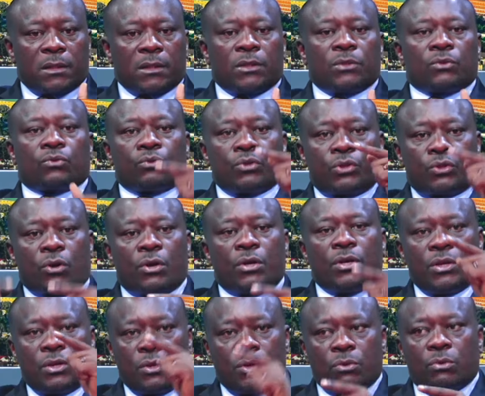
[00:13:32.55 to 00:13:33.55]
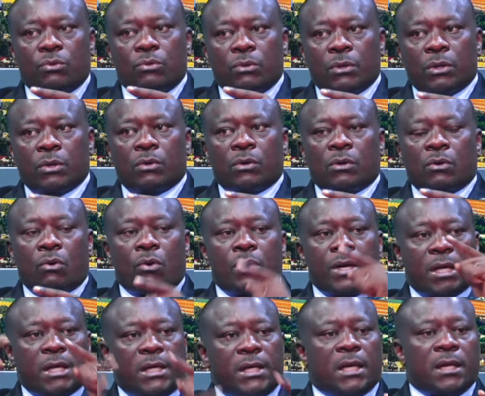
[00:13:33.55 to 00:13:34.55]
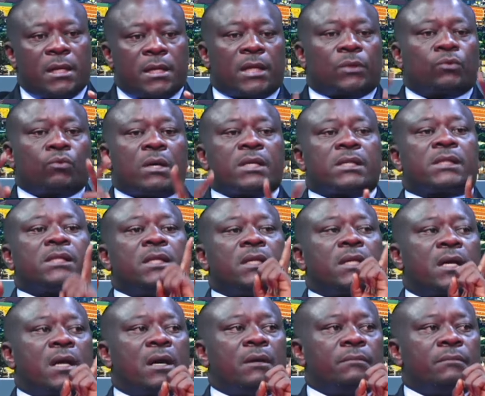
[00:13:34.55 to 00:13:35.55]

to join you on a day that was still calm?